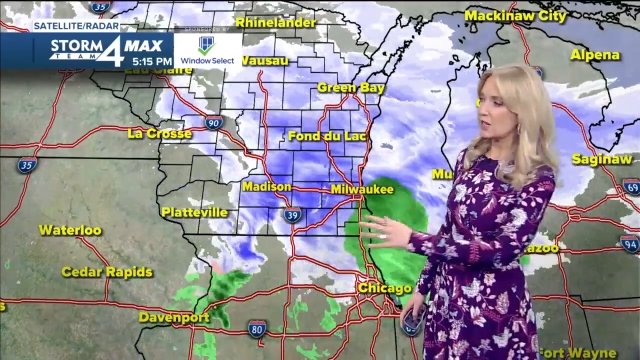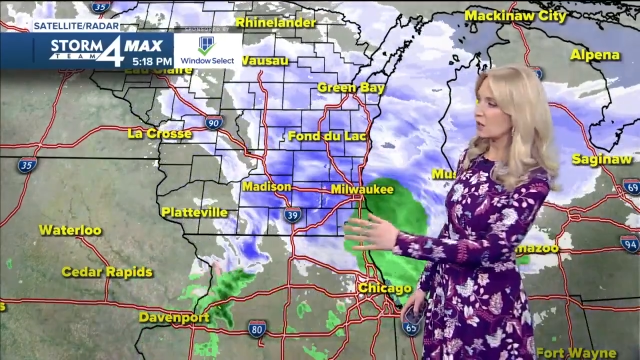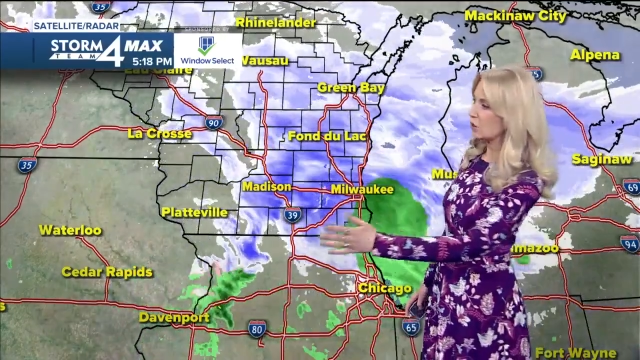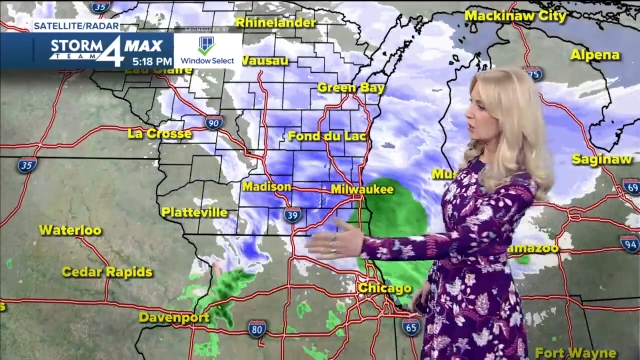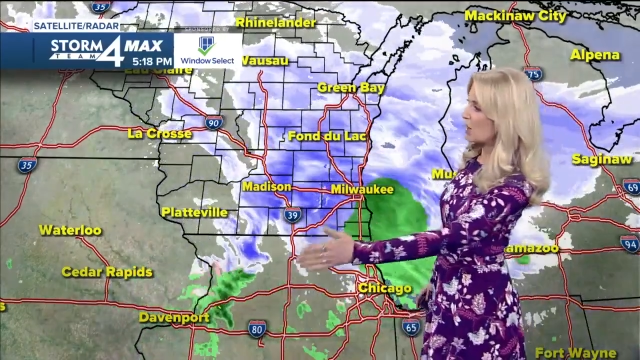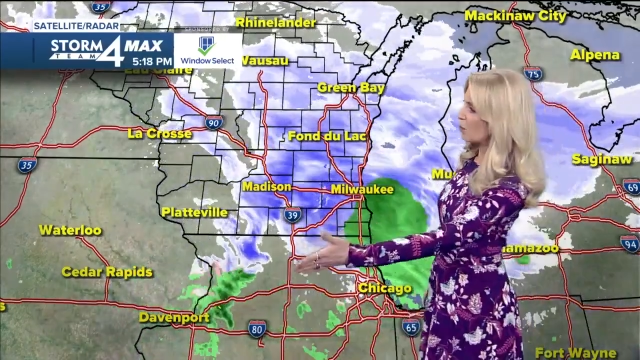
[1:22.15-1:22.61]

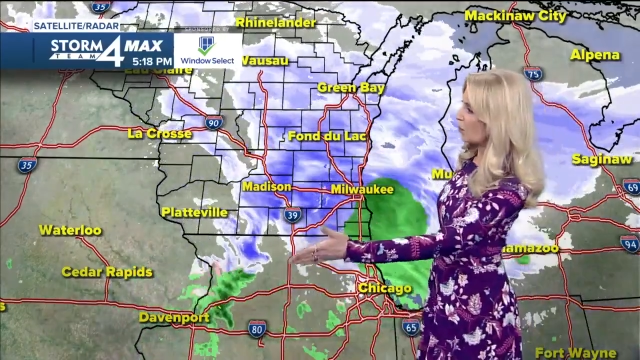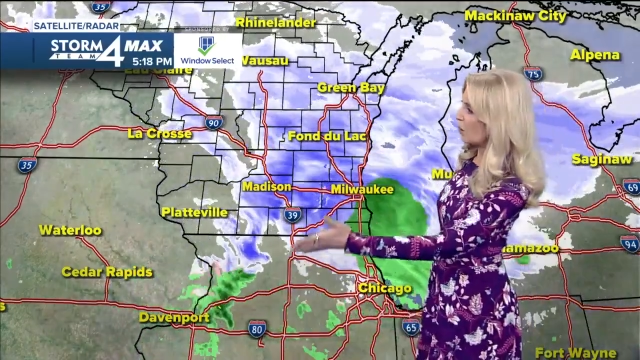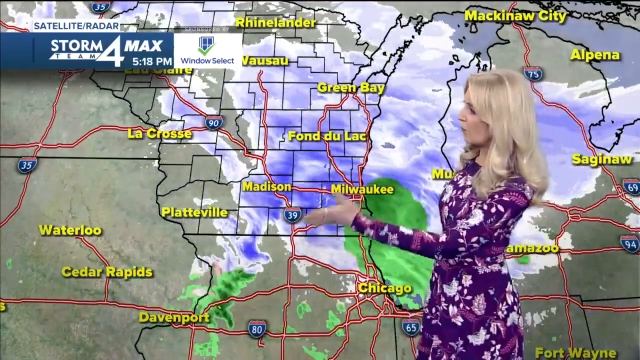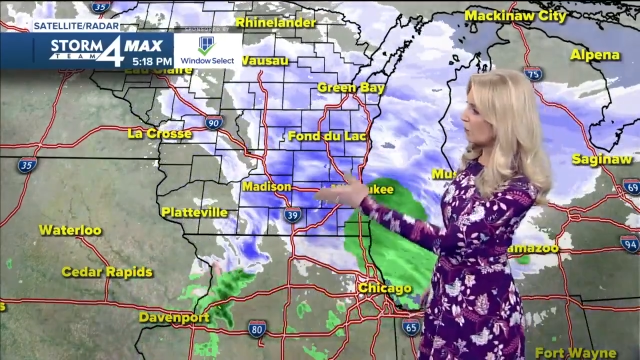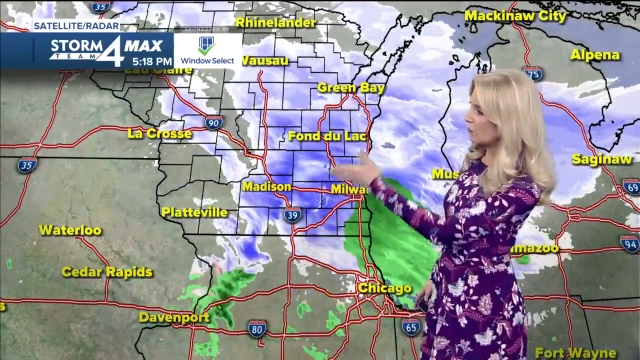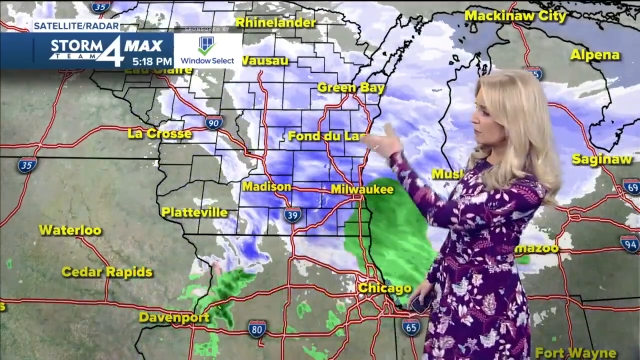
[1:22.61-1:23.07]
It'll taper
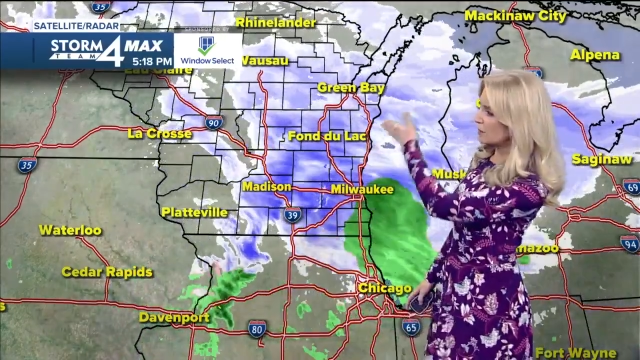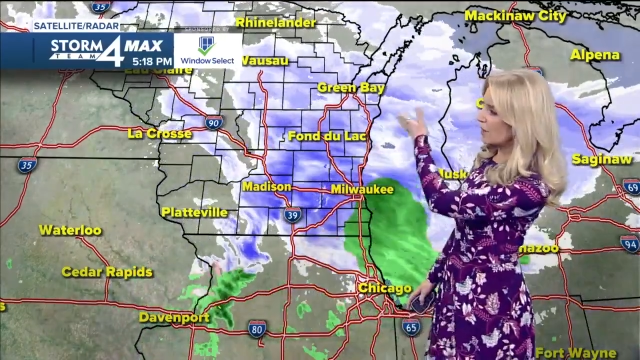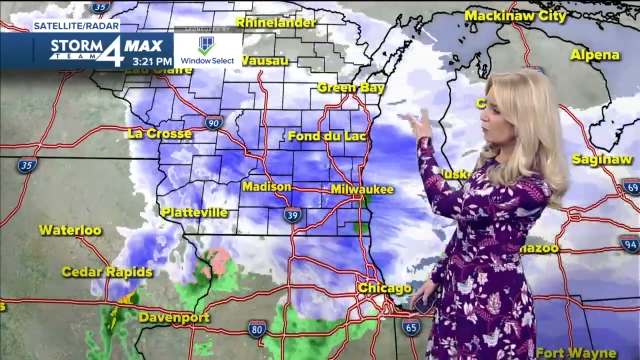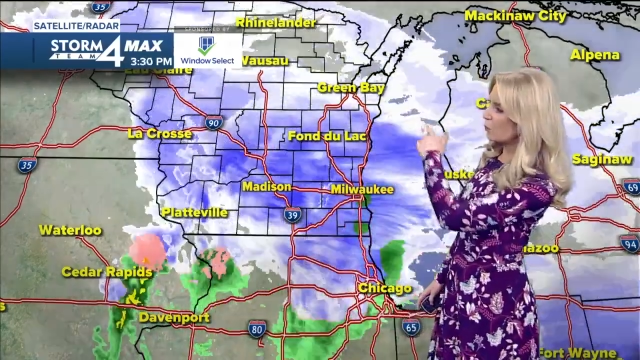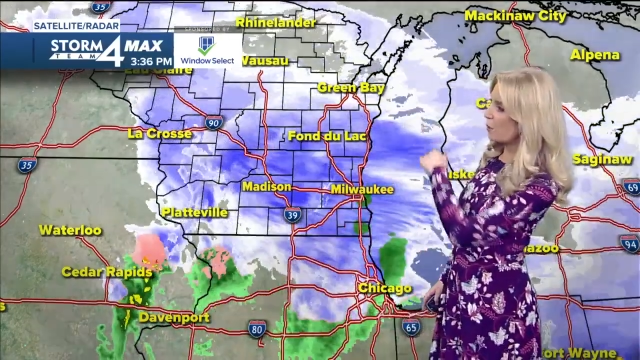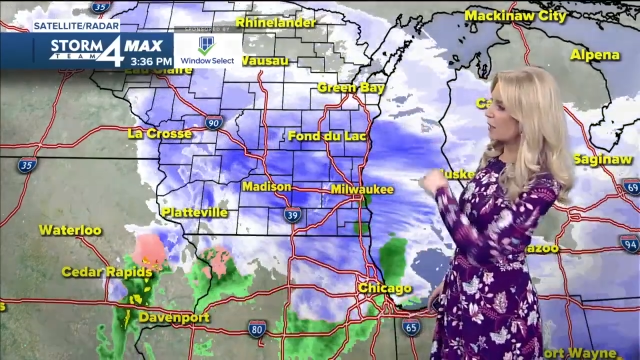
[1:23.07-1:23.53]
off from
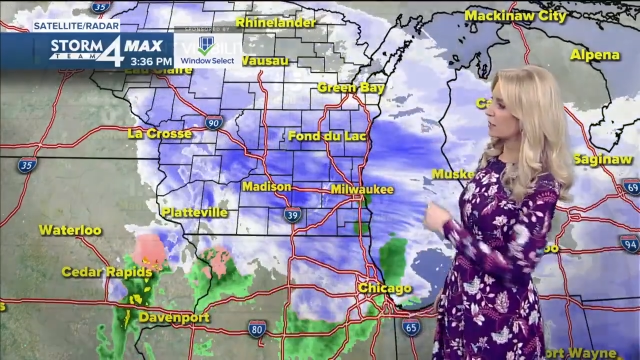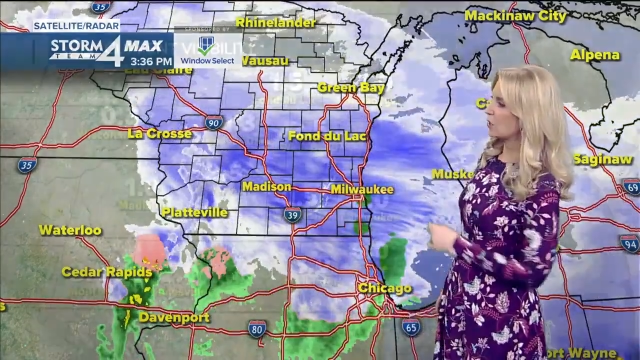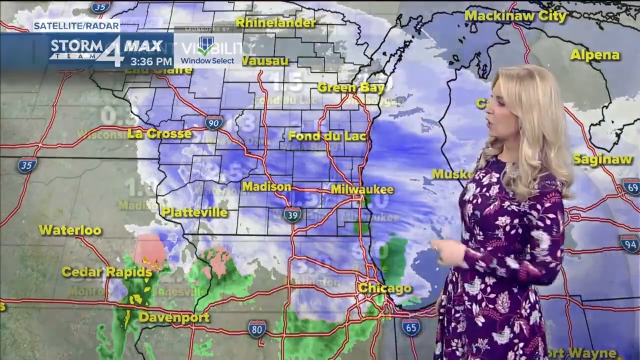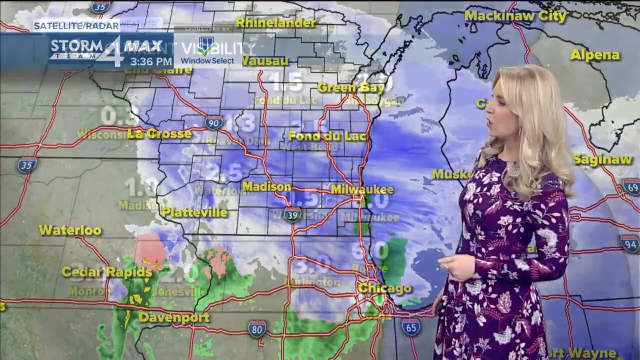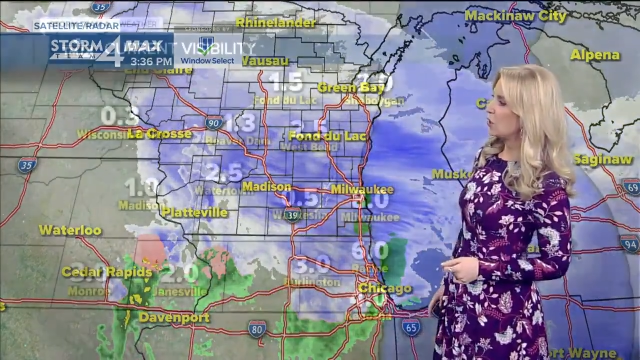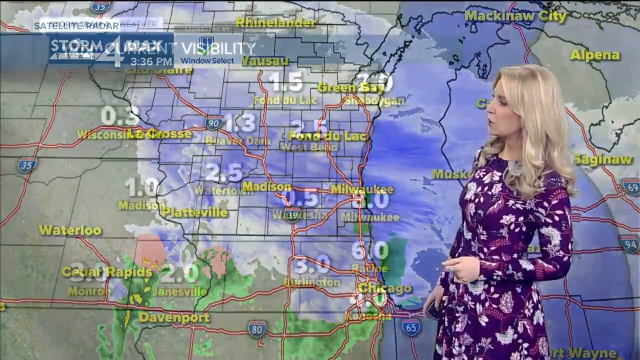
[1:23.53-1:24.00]
southwest
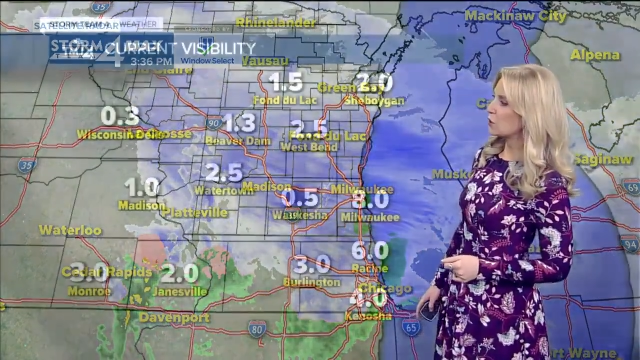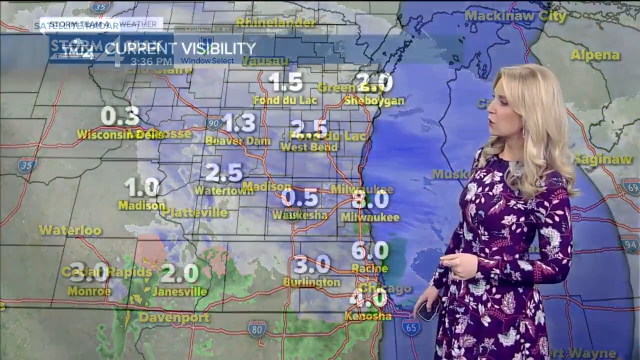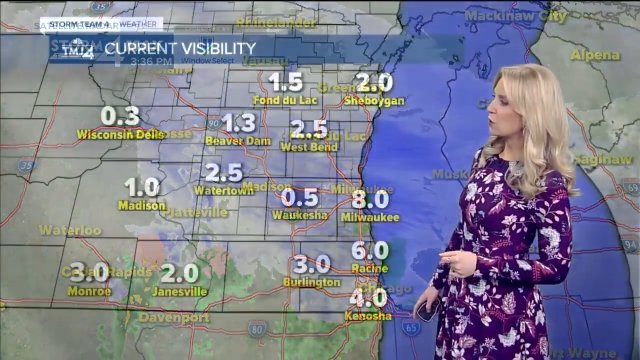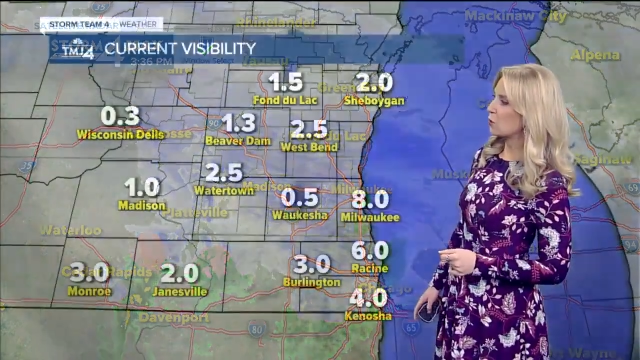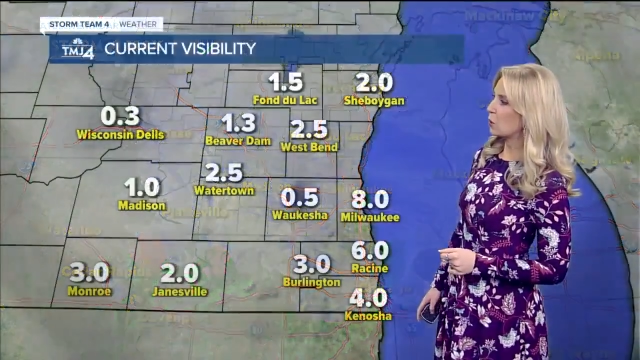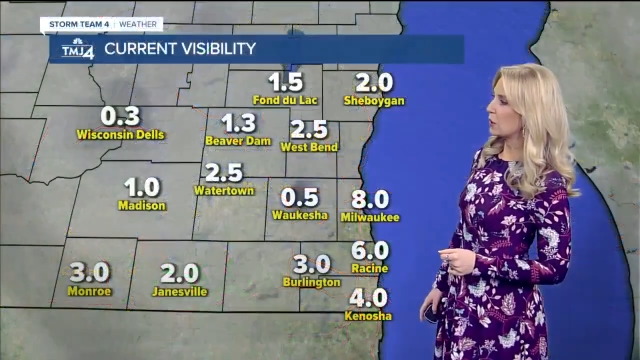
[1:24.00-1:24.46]
to
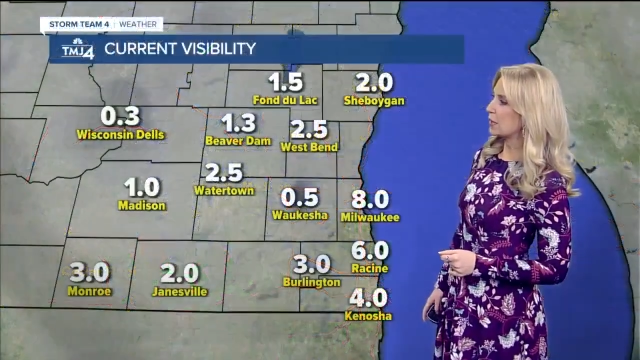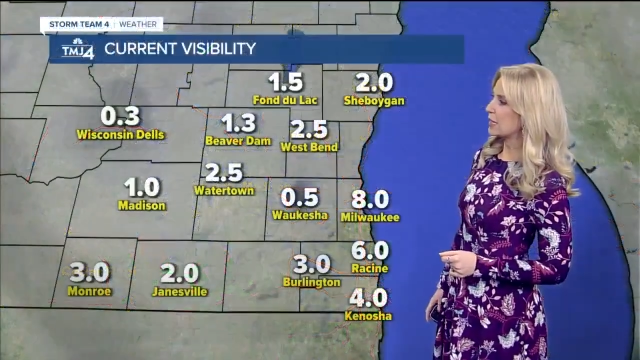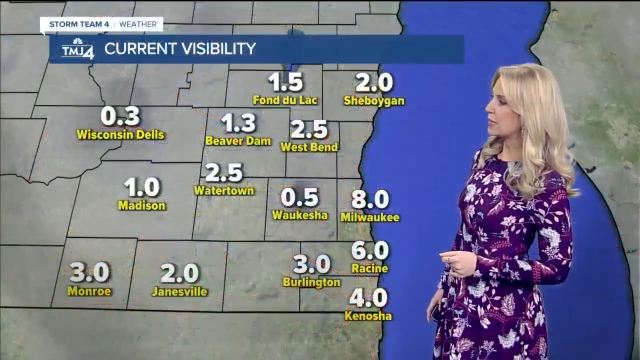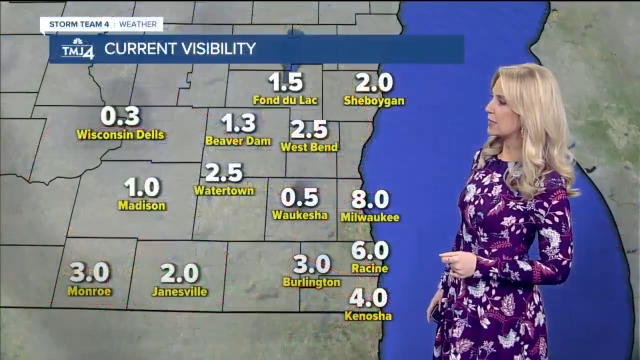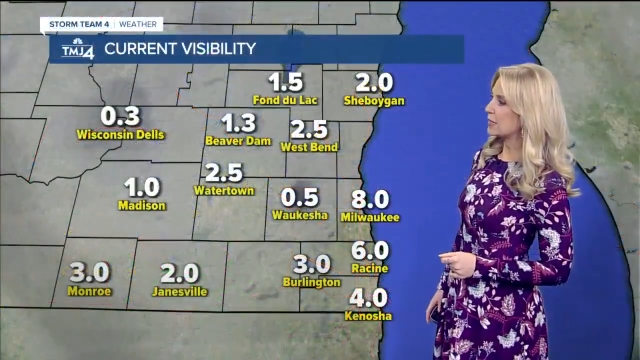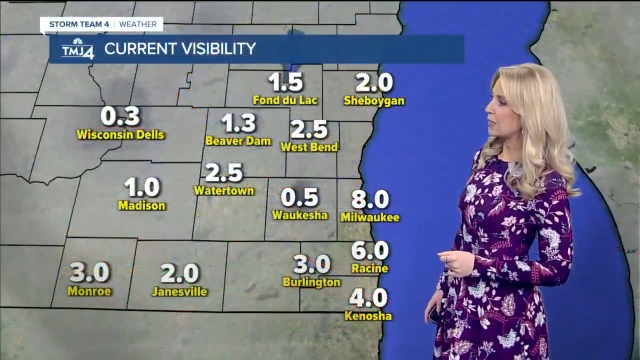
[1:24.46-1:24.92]
the
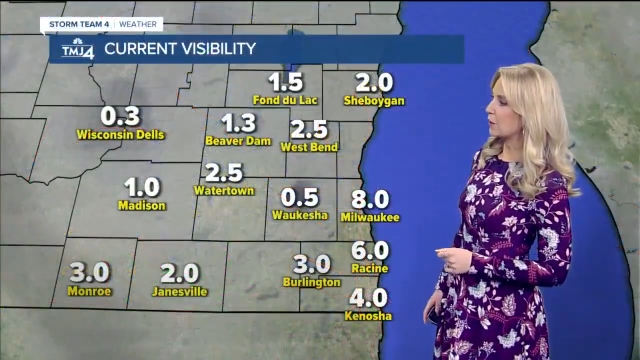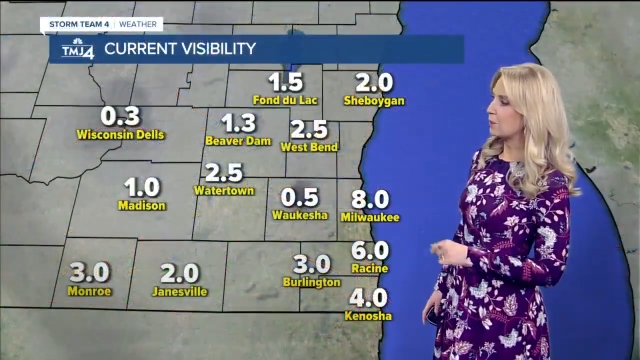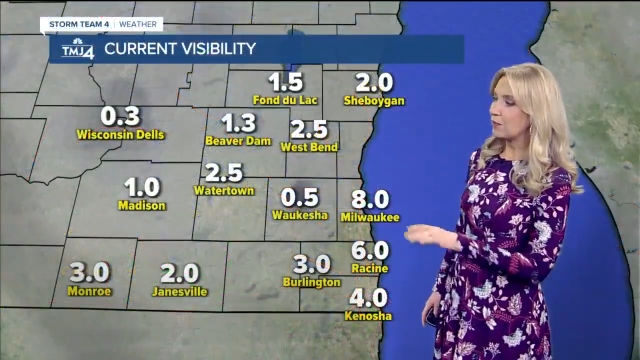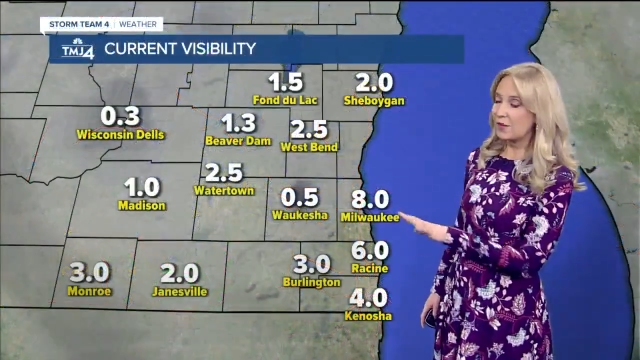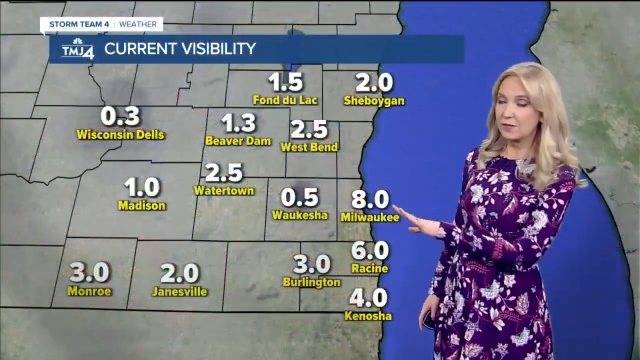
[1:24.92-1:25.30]
northeast here.